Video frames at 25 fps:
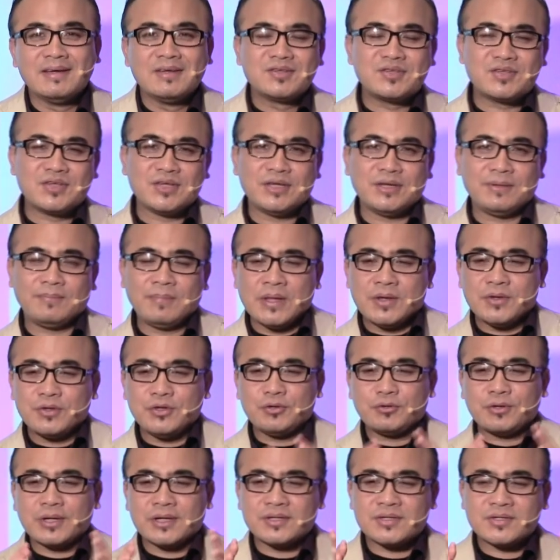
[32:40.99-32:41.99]
See,
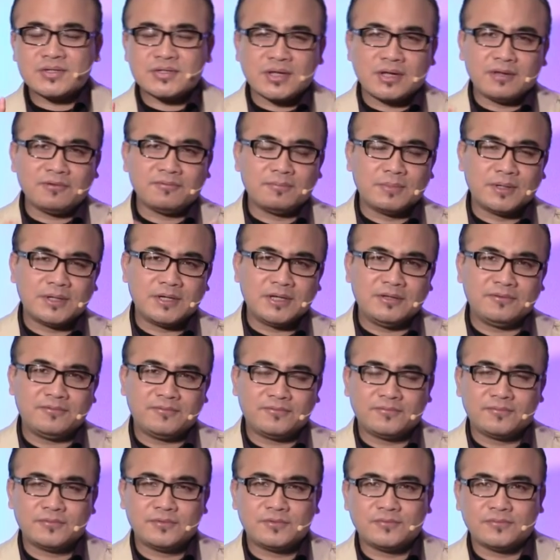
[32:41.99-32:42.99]
you can save money
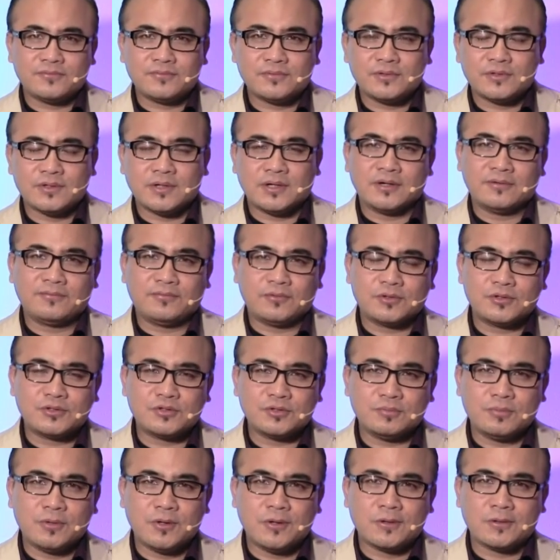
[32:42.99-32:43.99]
for
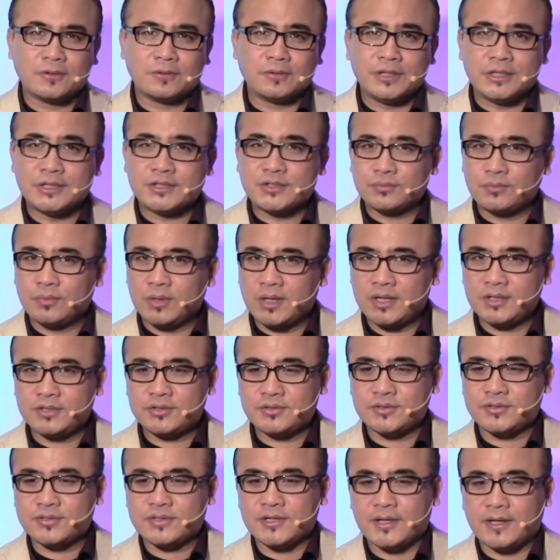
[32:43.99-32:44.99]
tomorrow. It's
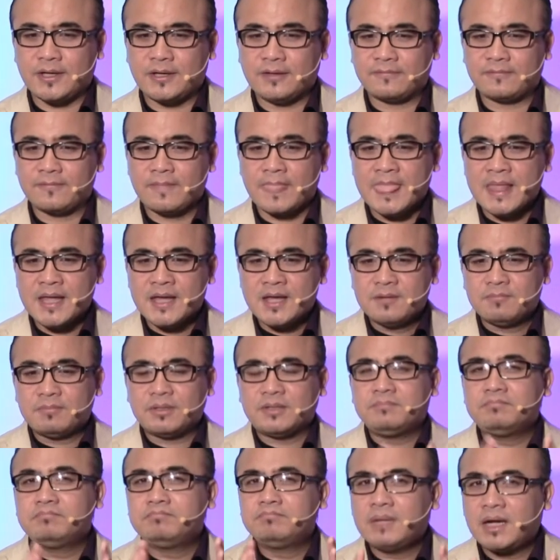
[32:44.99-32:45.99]
wise to save,
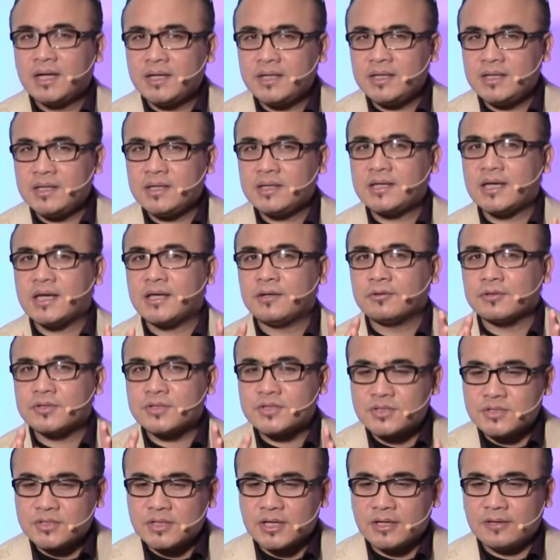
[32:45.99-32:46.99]
but money
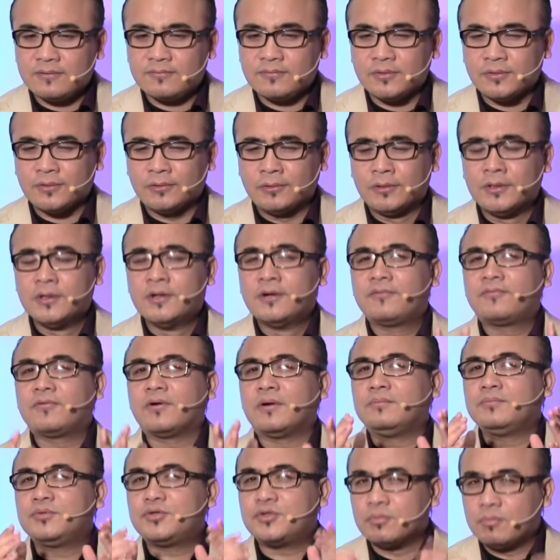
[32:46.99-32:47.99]
cannot save you
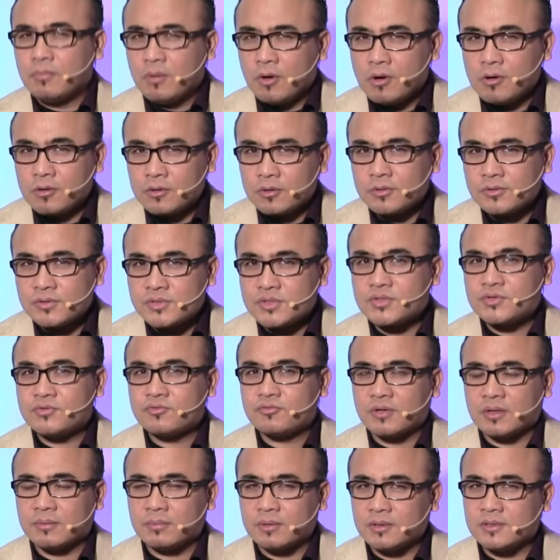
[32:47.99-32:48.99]
from tomorrow's
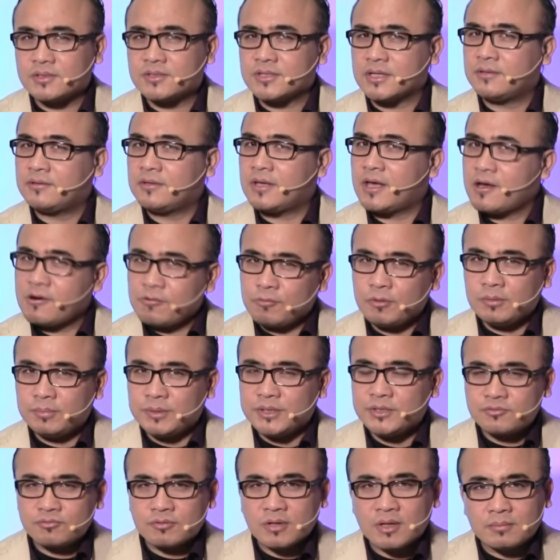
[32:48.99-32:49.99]
troubles. And there will
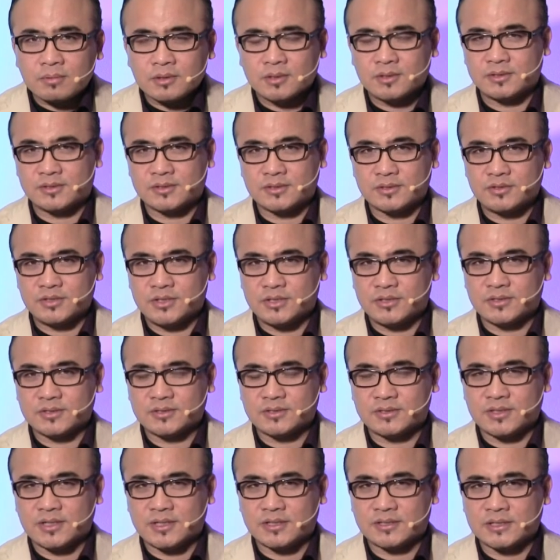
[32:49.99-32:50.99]
be troubles,
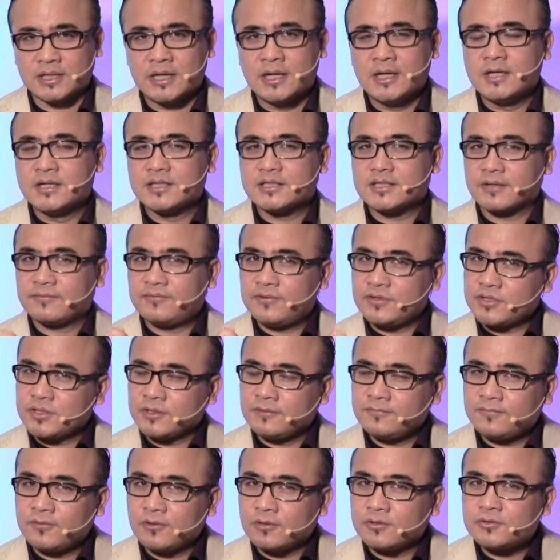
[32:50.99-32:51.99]
Jesus says.
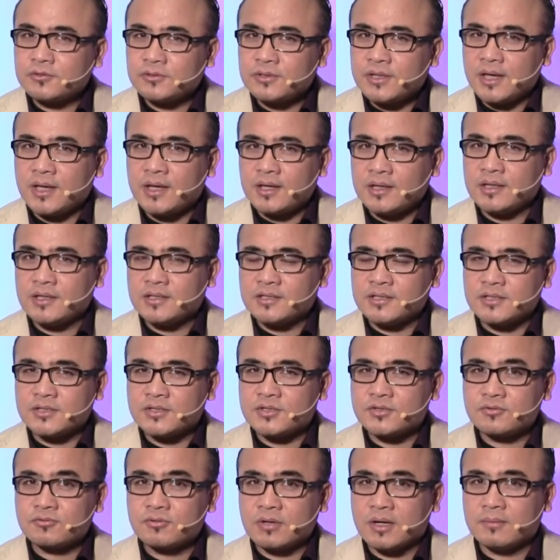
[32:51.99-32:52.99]
Sufficient for today is
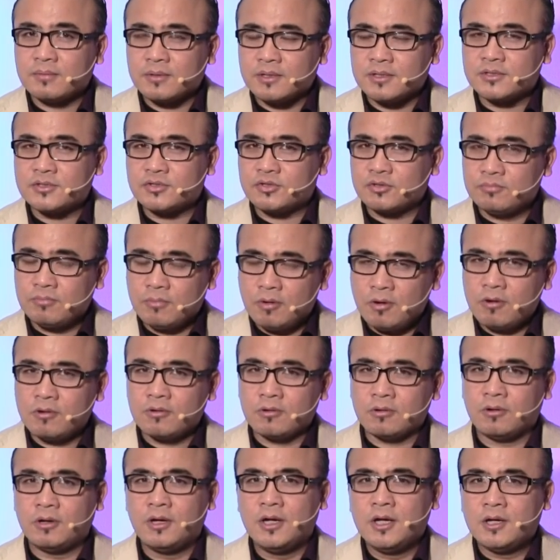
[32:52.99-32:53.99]
its troubles.
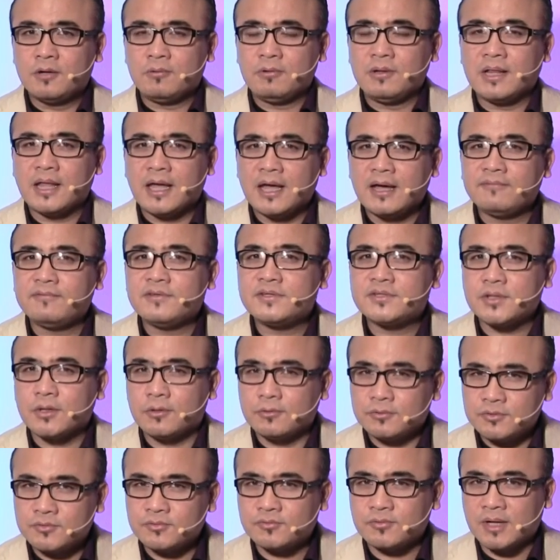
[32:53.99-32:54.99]
Tomorrow will have its
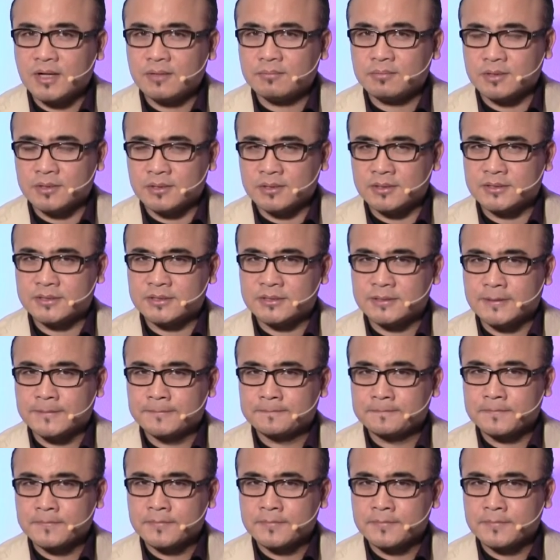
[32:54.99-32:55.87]
own troubles.